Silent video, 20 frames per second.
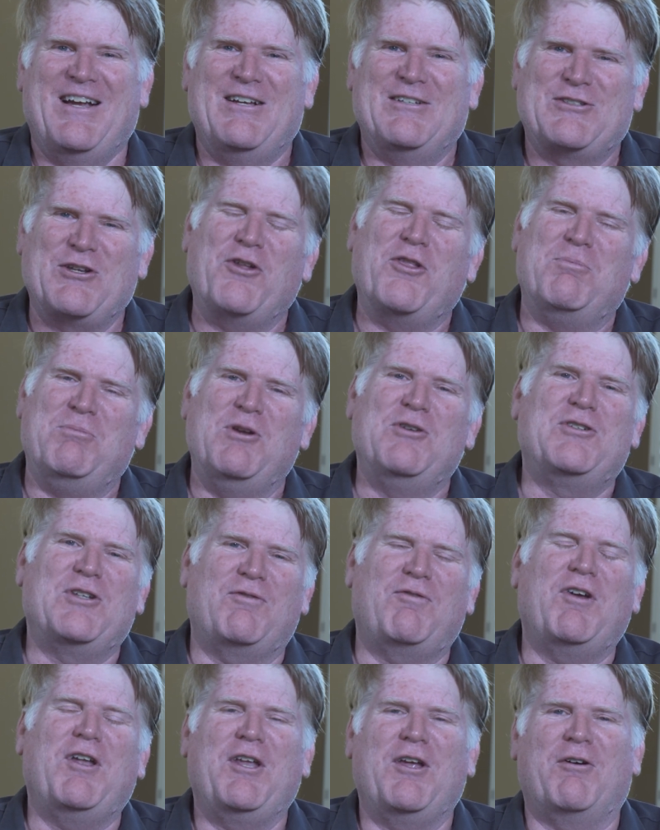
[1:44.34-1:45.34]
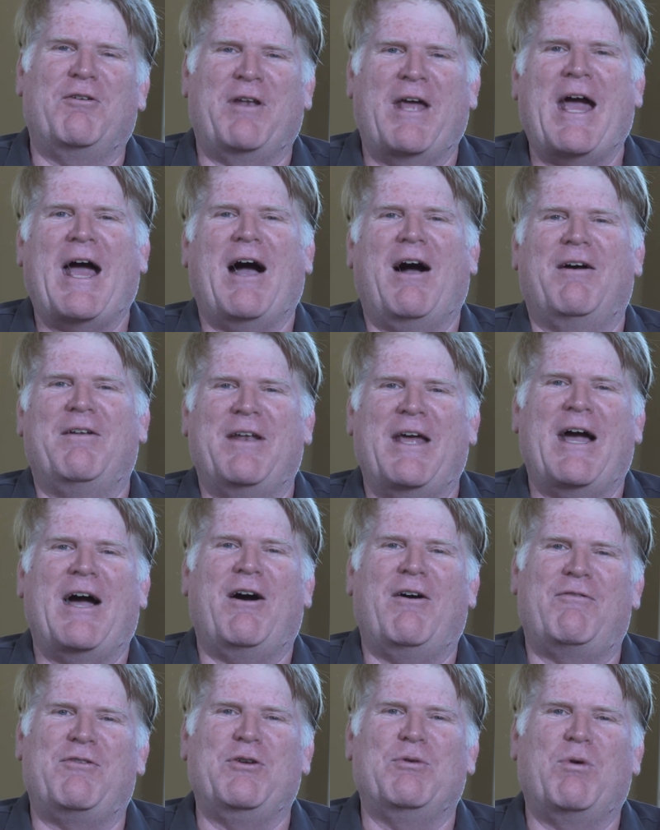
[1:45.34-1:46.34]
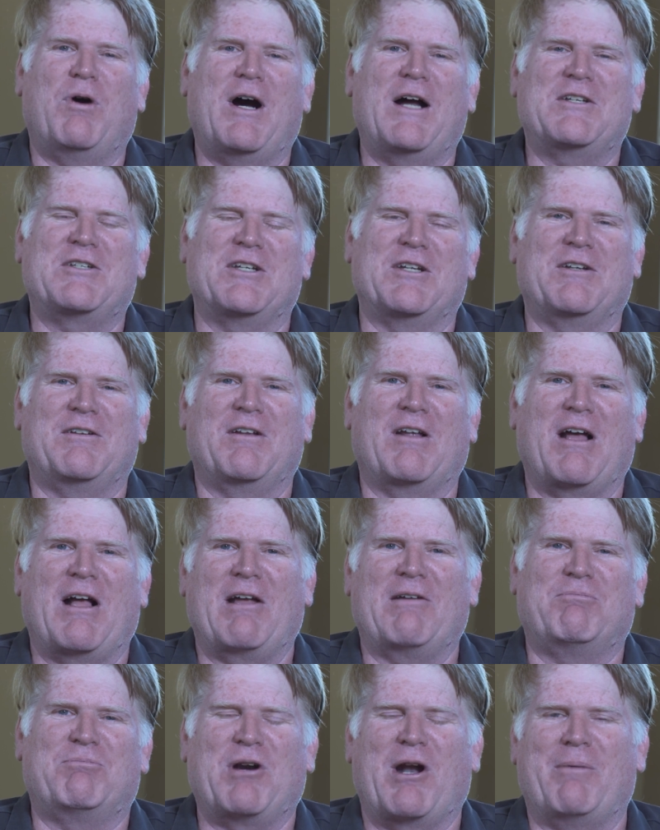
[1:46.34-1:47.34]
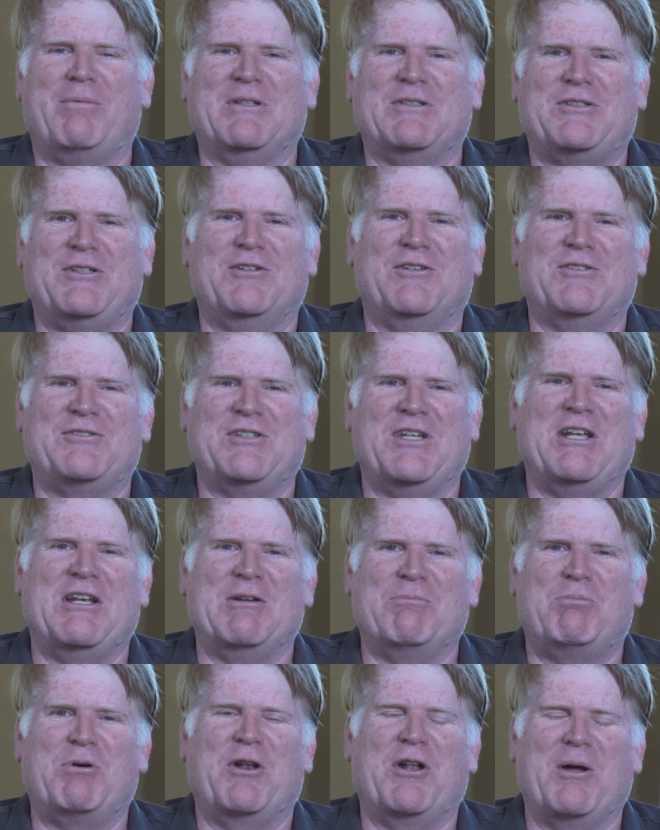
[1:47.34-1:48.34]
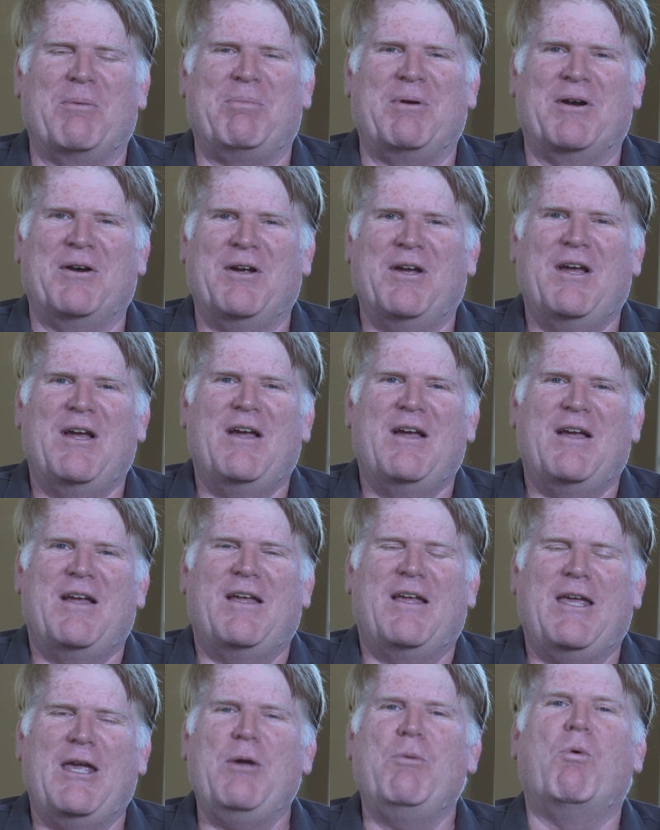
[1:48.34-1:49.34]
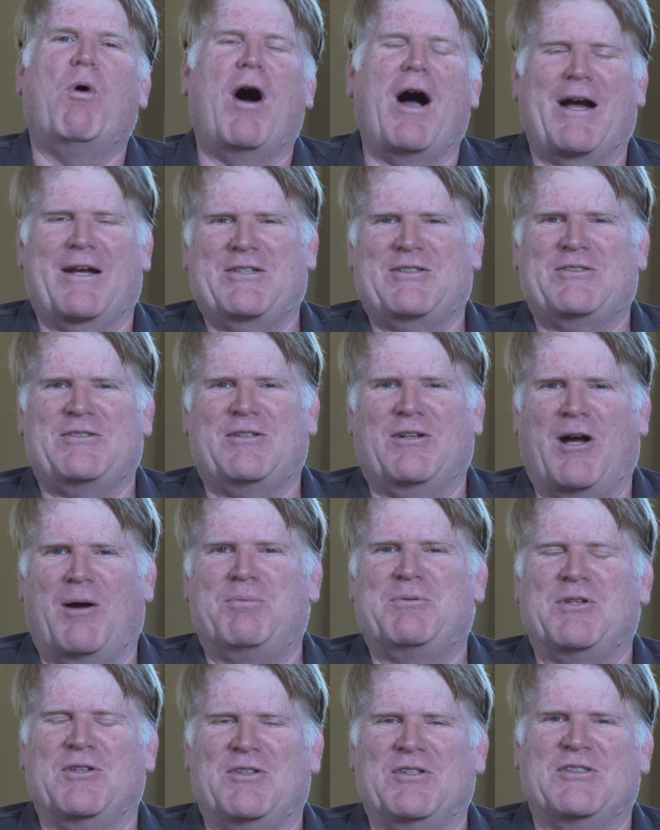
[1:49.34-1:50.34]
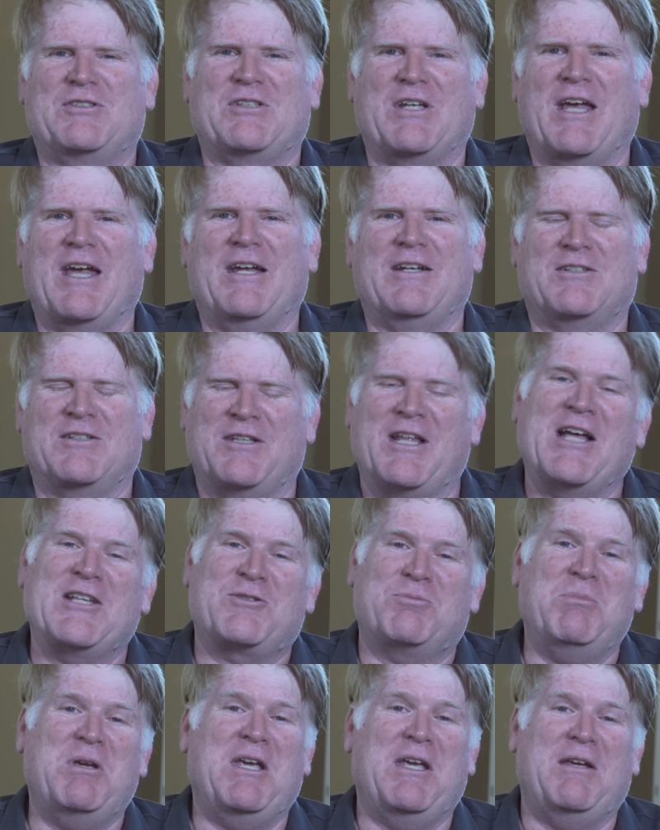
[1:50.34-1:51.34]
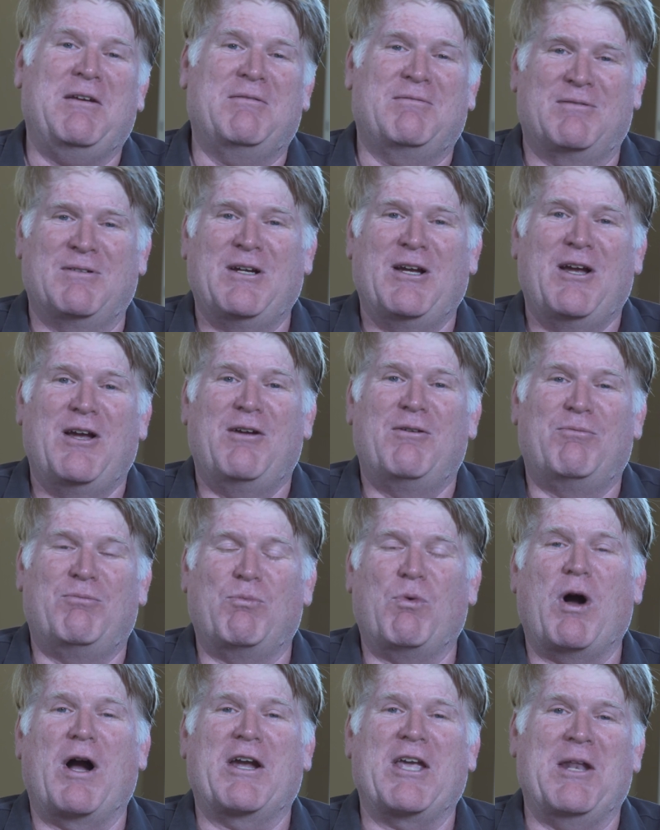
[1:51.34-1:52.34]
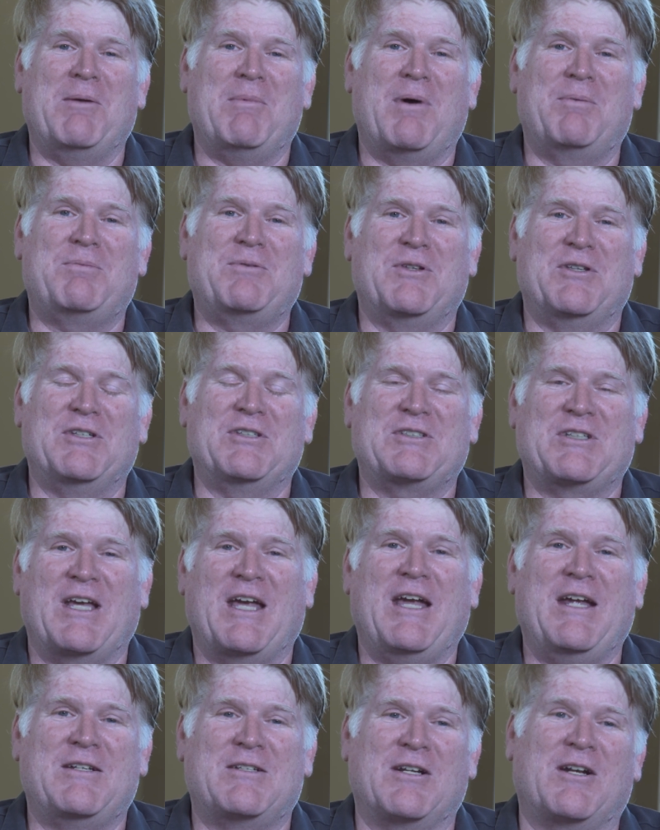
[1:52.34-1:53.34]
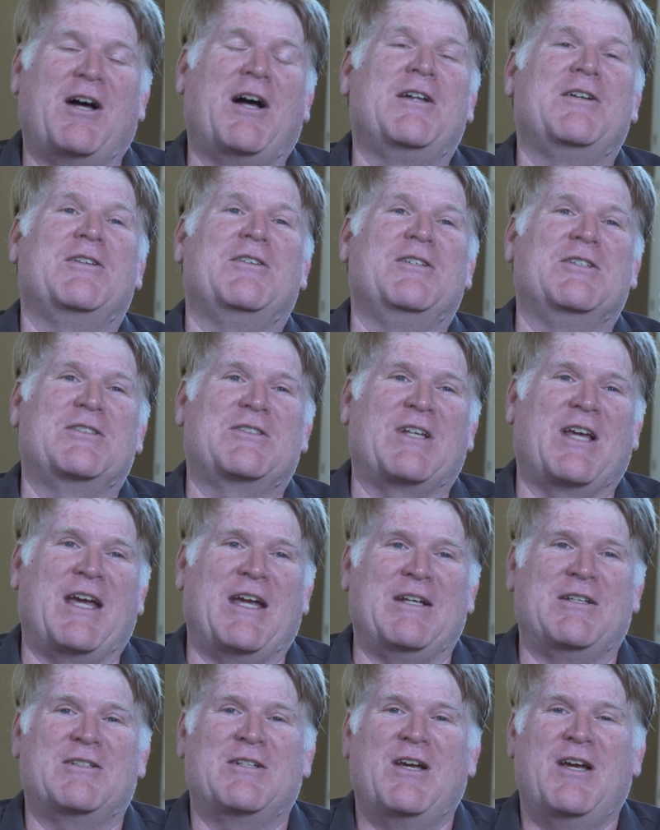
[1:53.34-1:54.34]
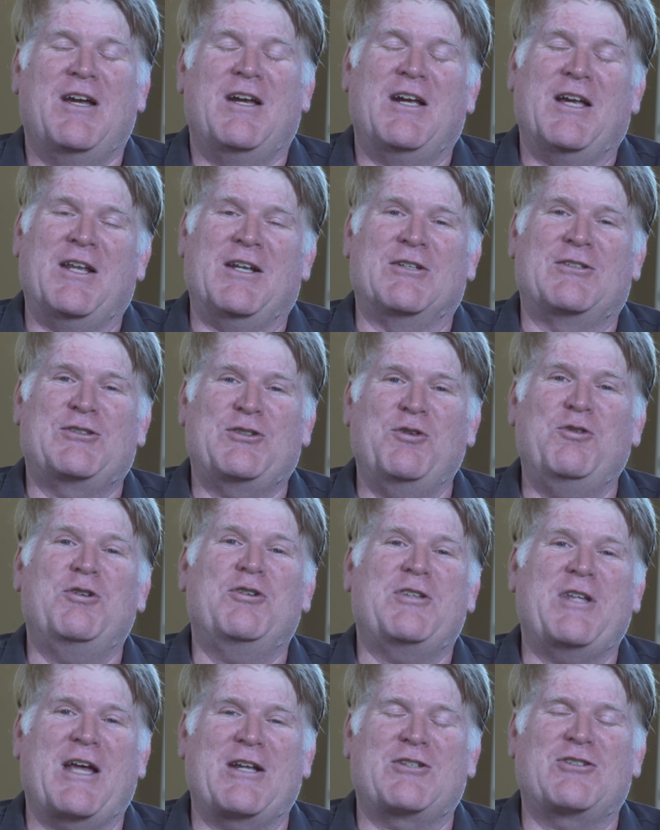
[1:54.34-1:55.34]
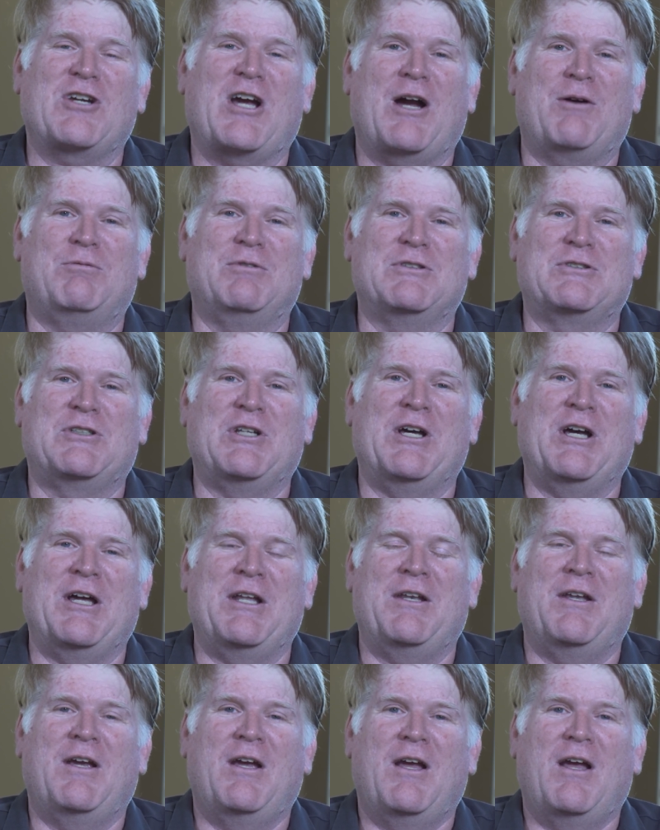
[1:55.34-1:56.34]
So the music video now, if you watch it, I can probably still see him, put it up here. He walks up to the stage, and that's me walking him up to the stage and onto the stage. And as soon as that shot was done,